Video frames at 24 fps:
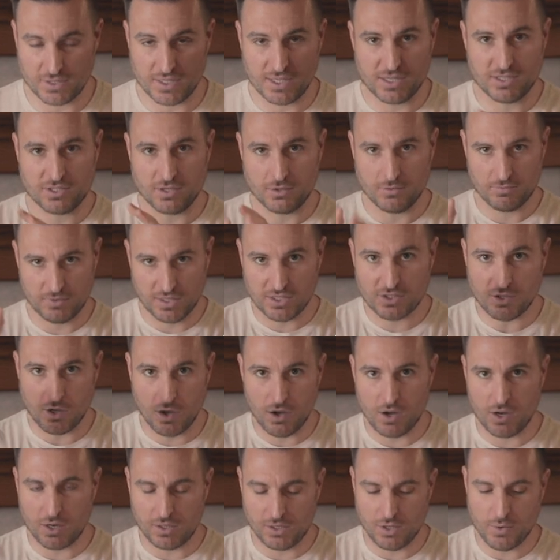these
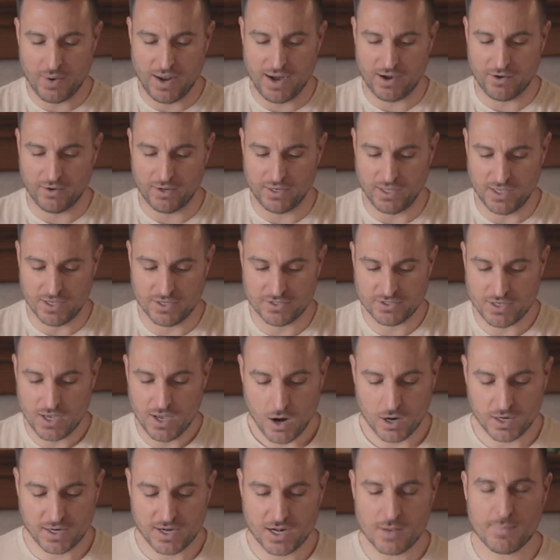hollow areas,
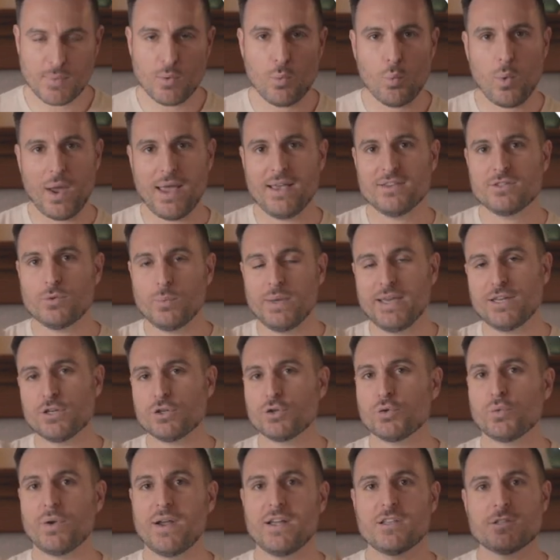are going to be ways that we can
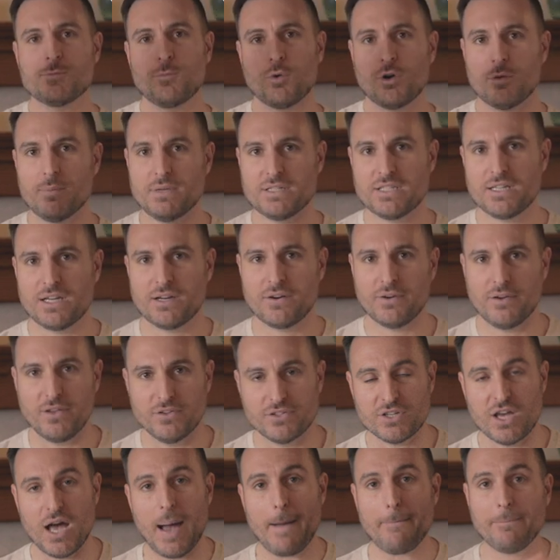transport
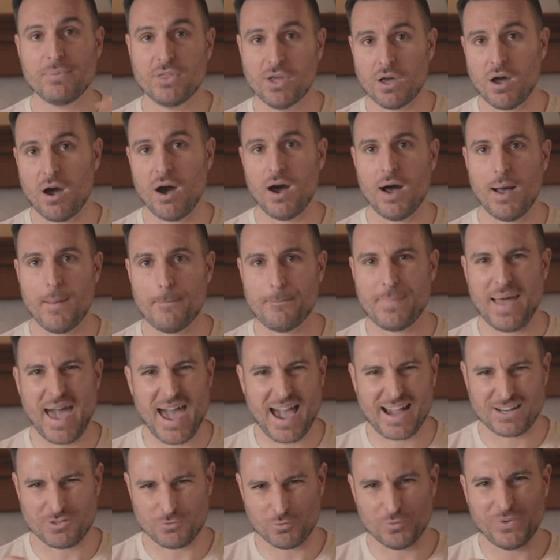materials up the
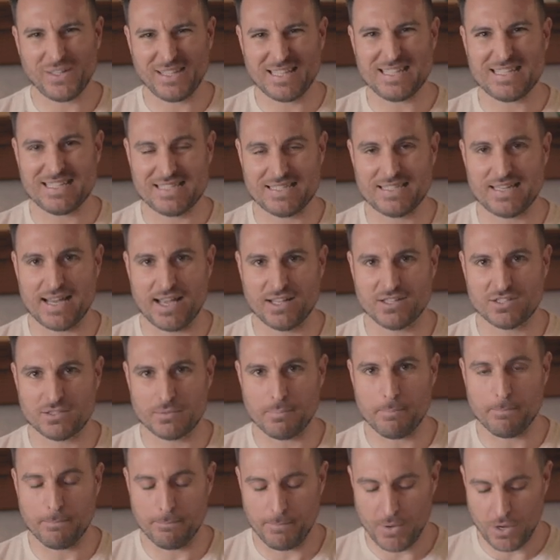compact, really dense
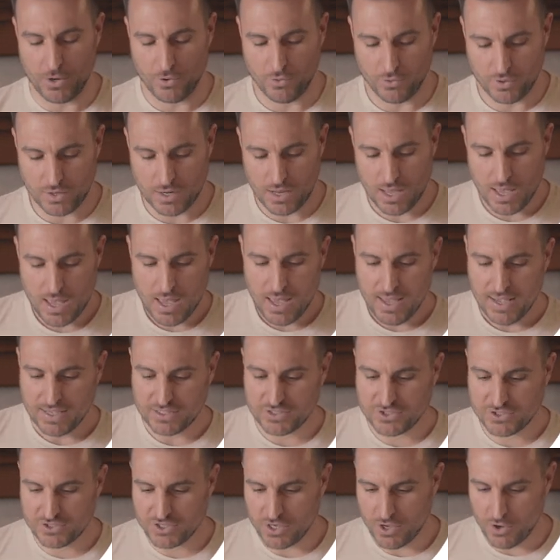bone.
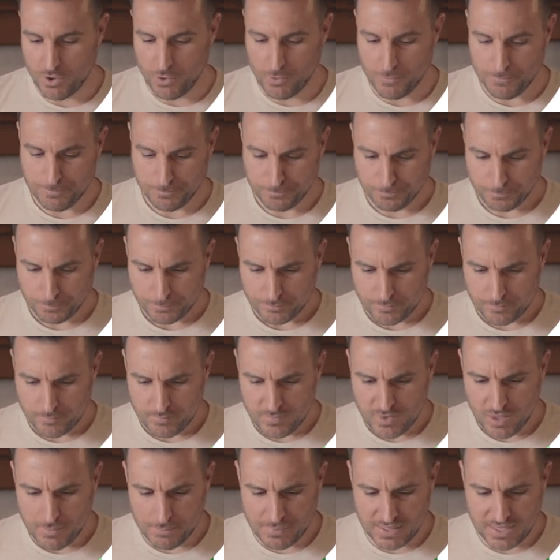And so,
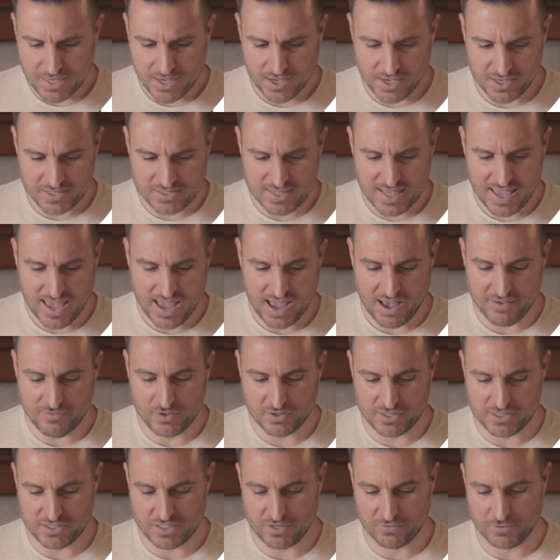because they have all
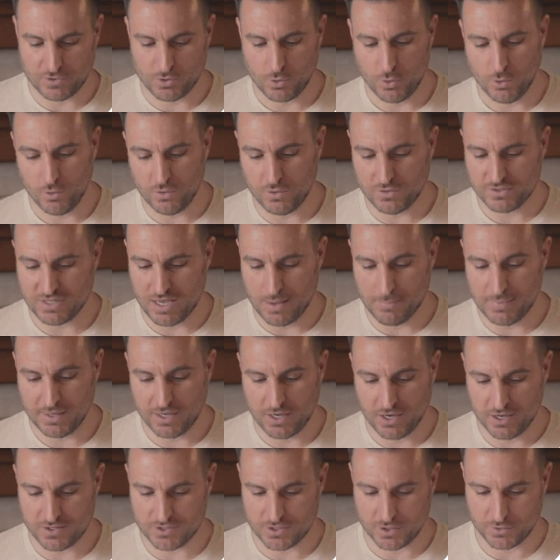these different holes and
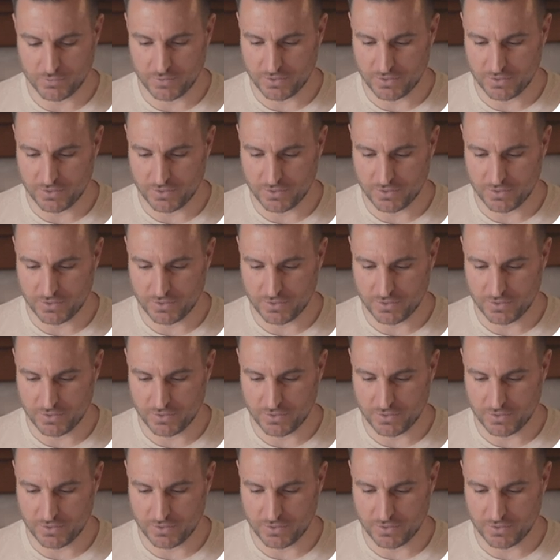because they're